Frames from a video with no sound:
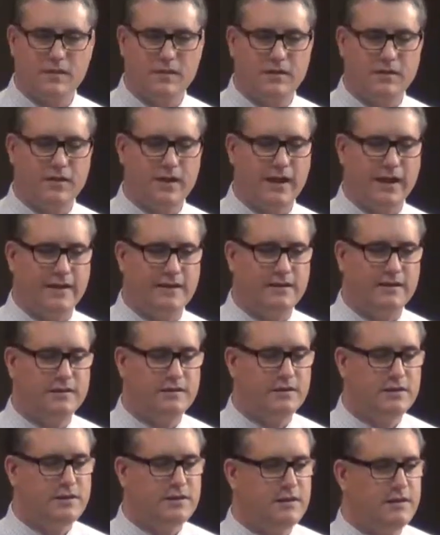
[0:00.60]
All right.
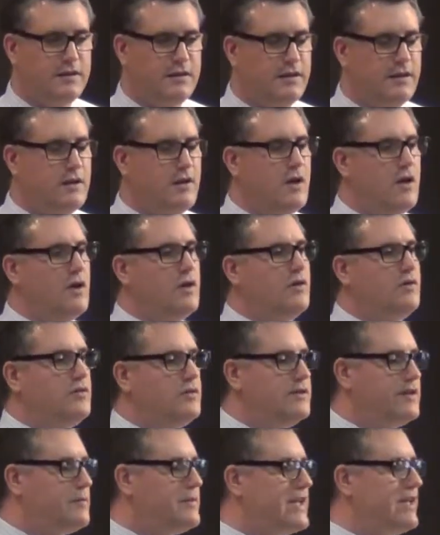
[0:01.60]

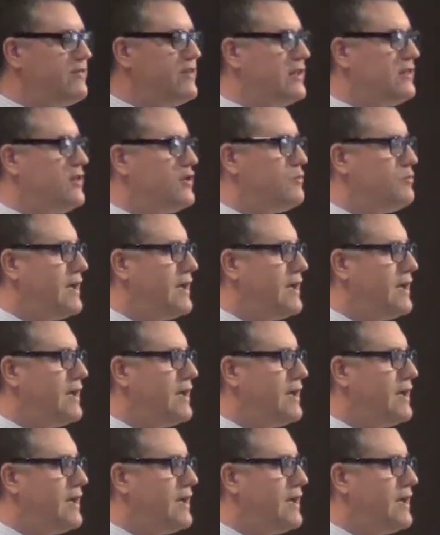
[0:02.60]
Let me give you a little